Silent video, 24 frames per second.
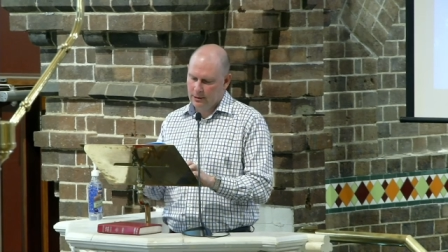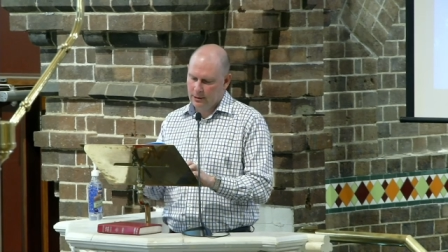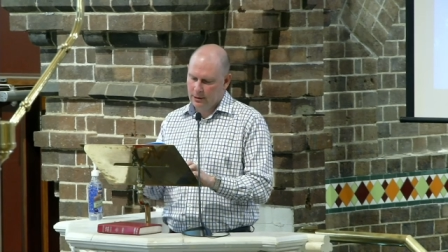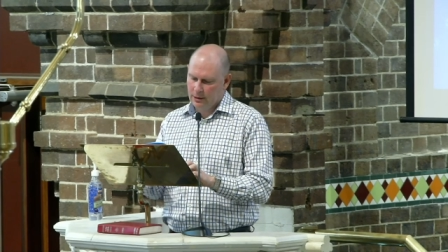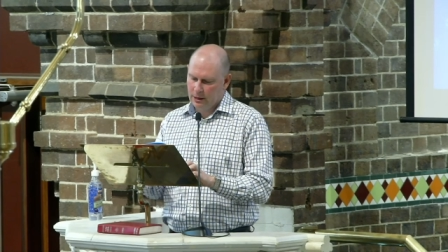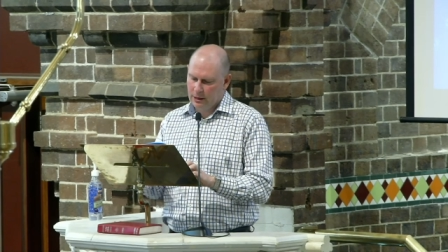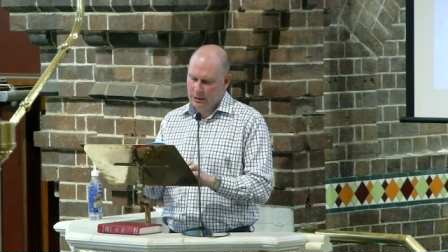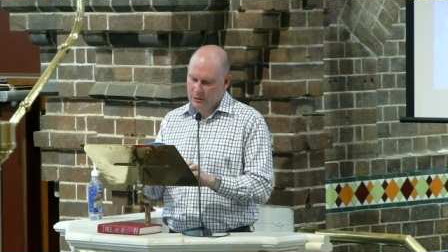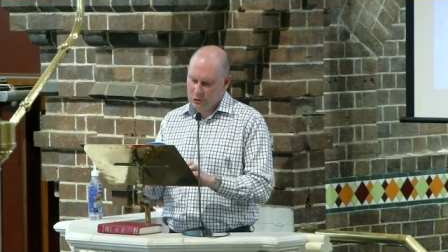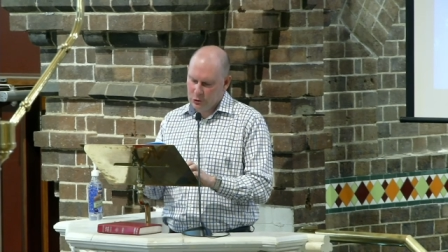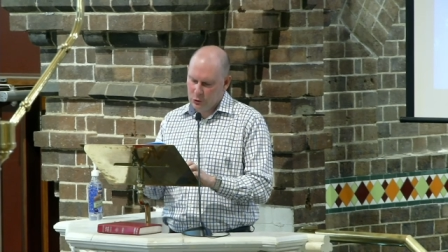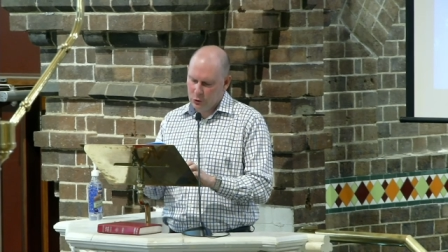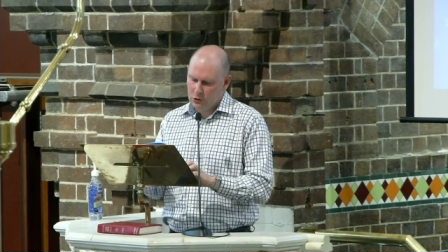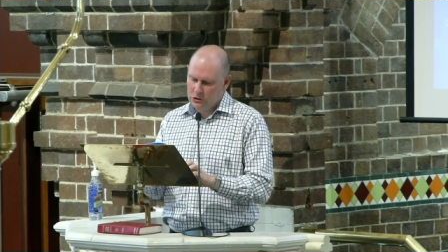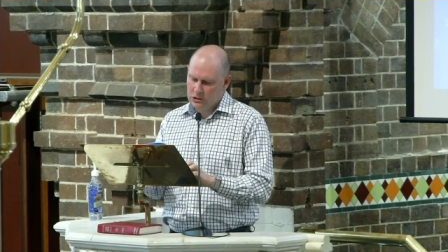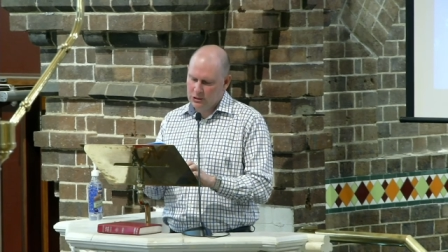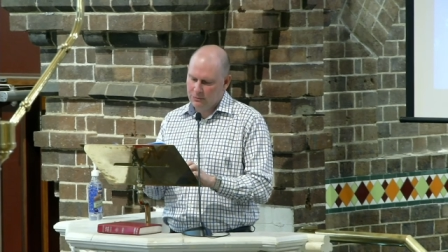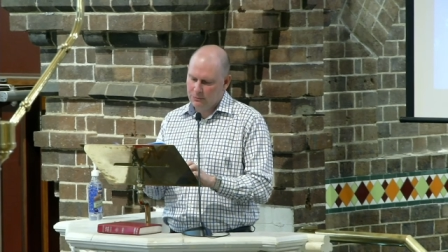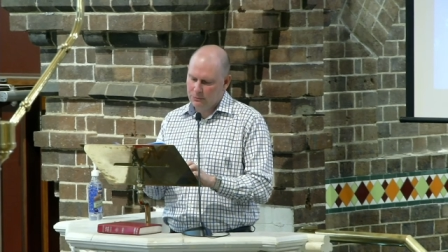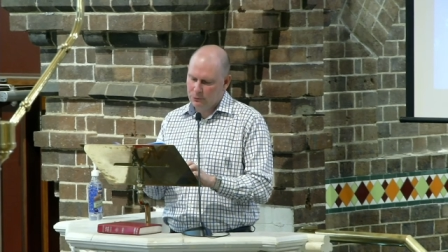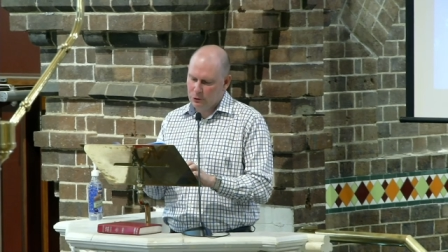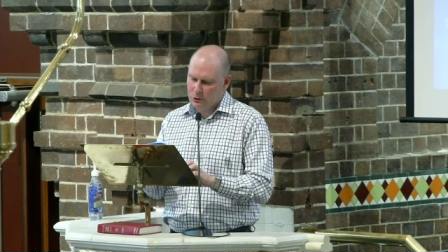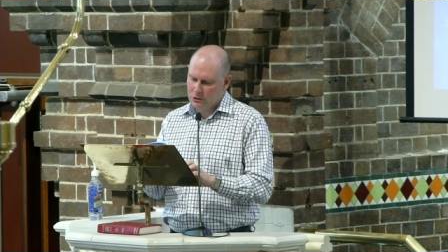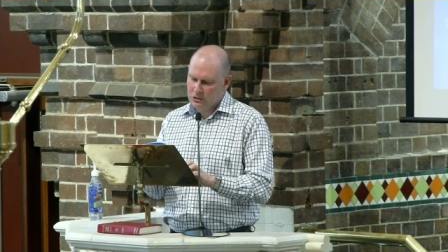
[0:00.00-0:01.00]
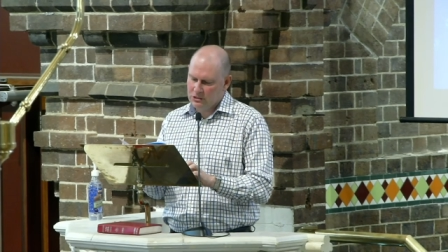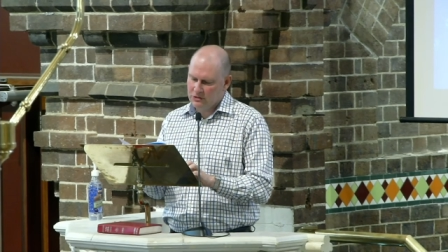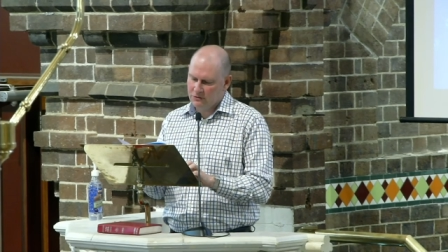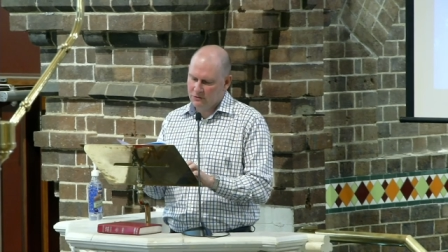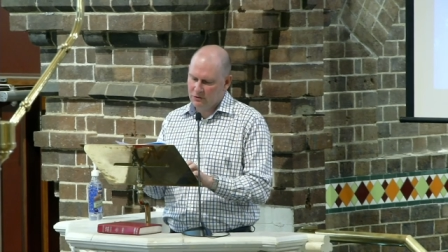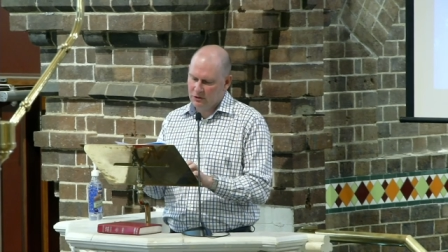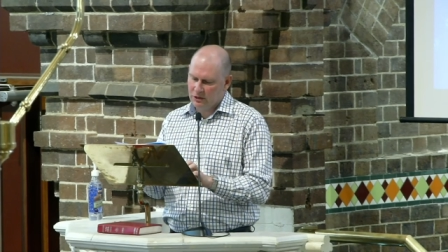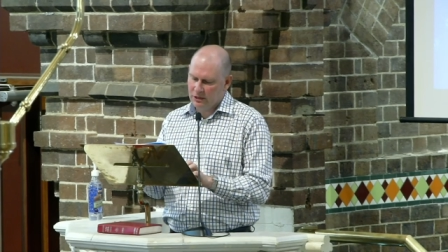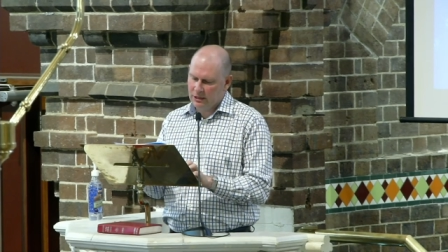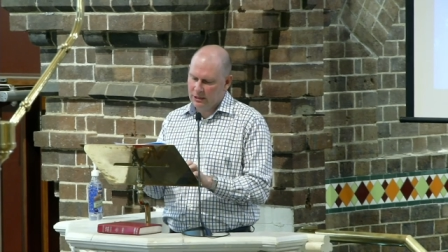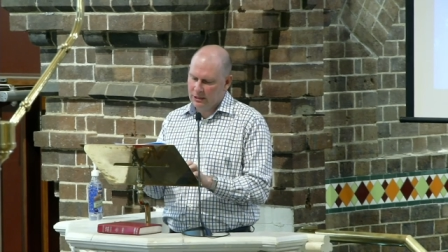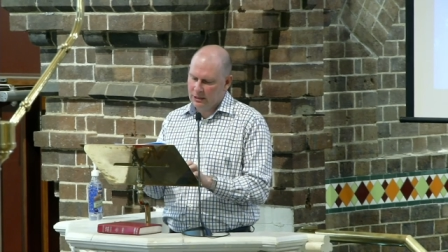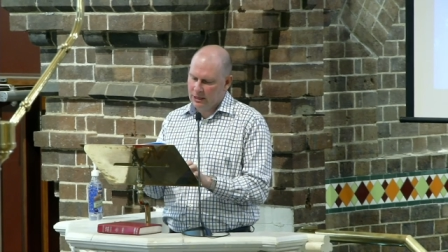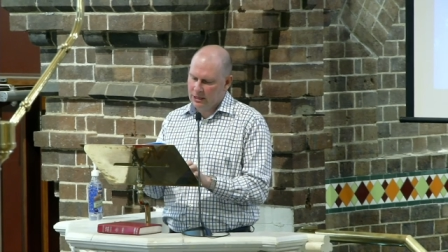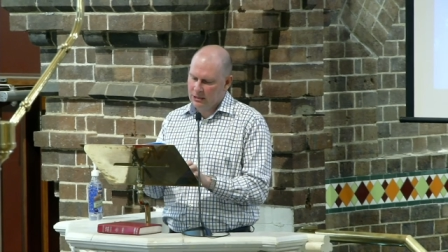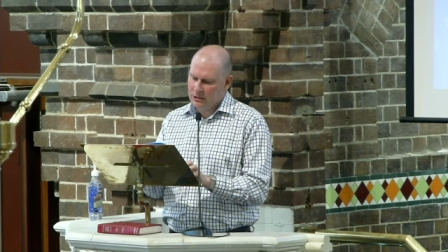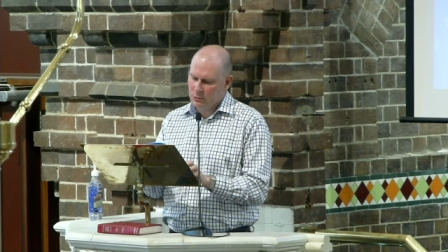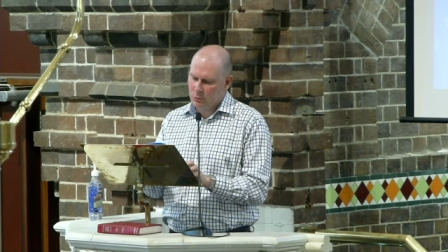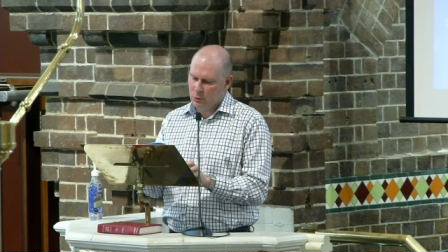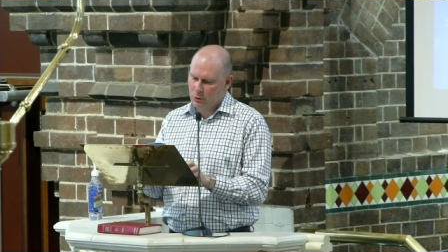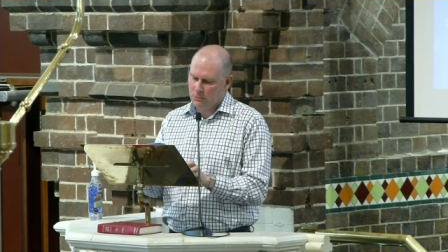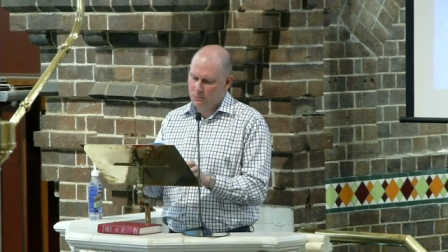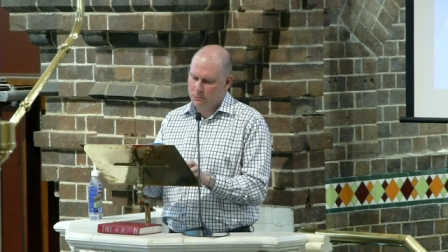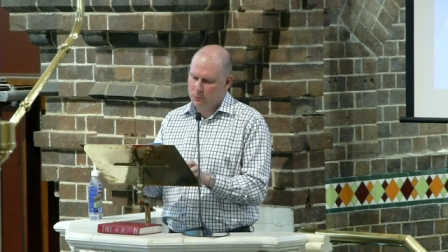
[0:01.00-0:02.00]
and talked abusively against
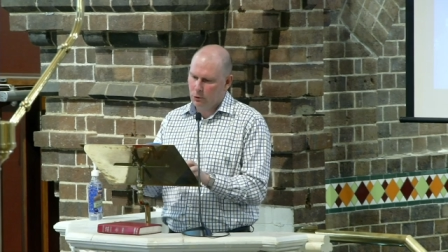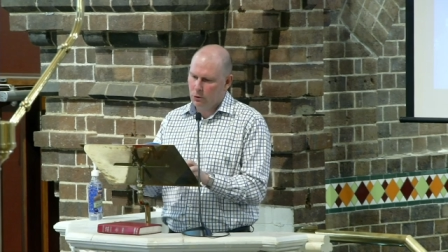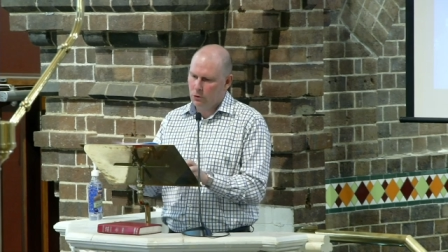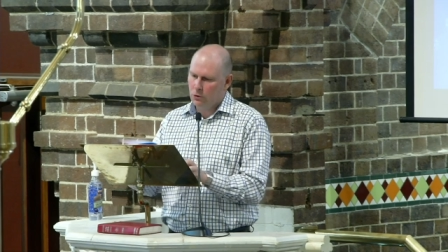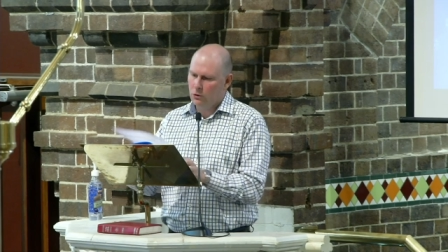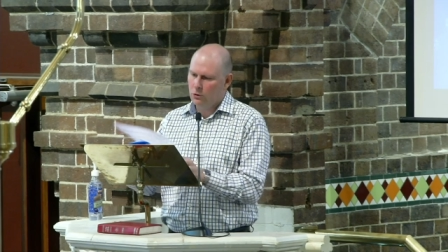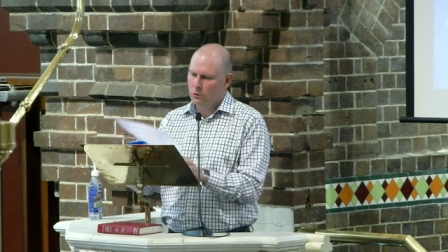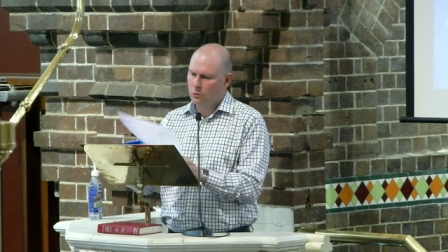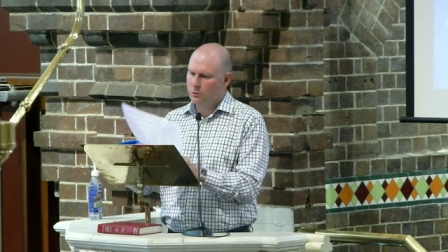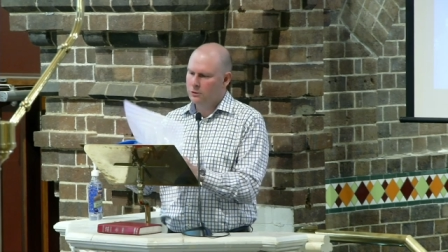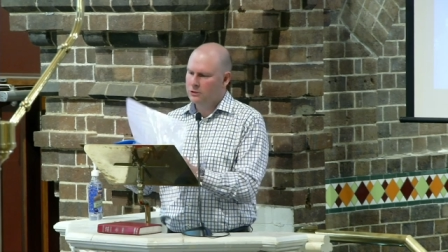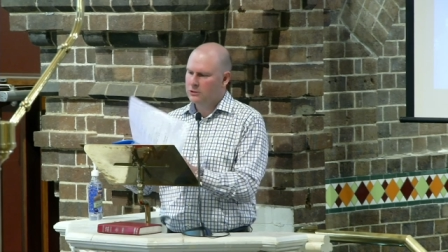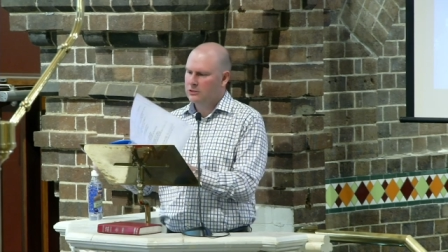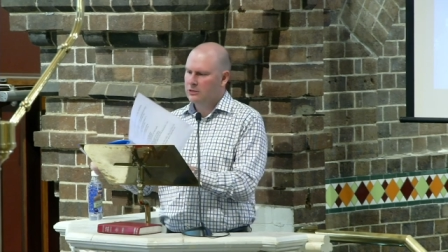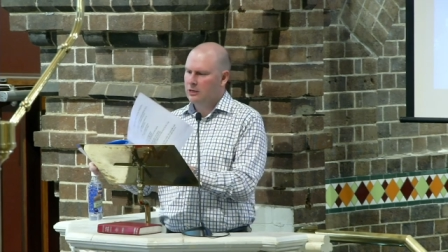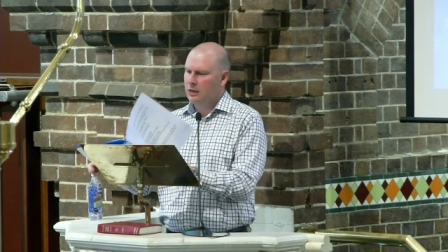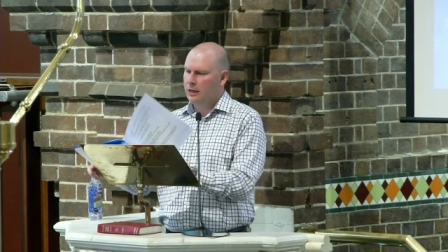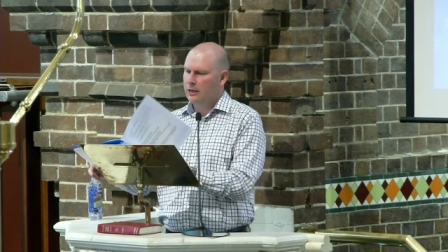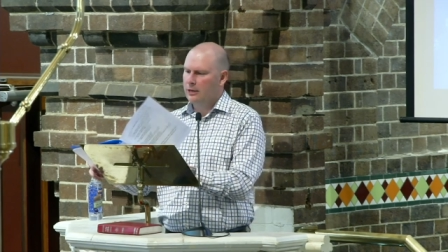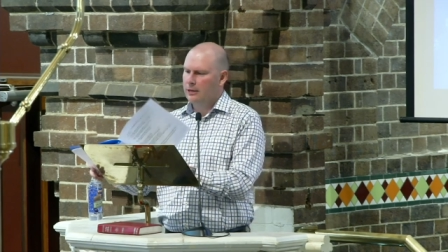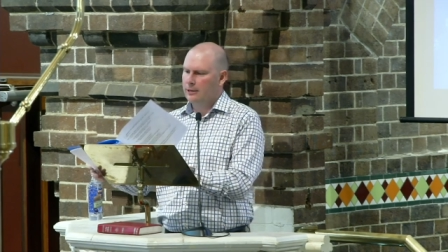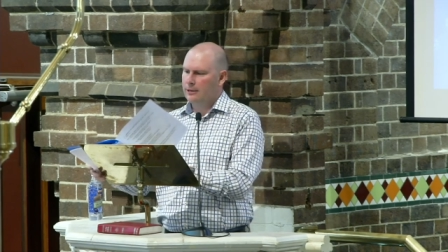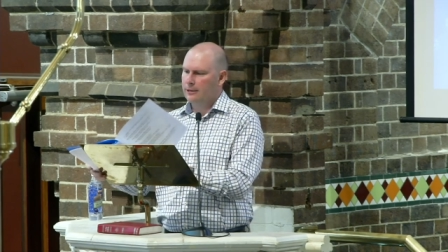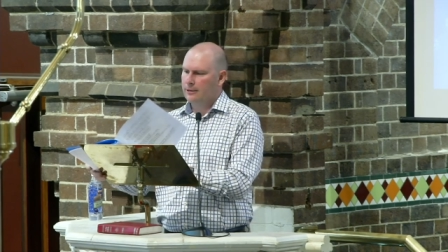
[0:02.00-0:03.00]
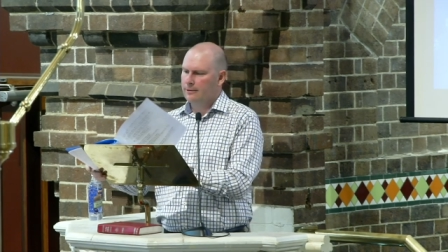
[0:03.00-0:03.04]
what Paul was saying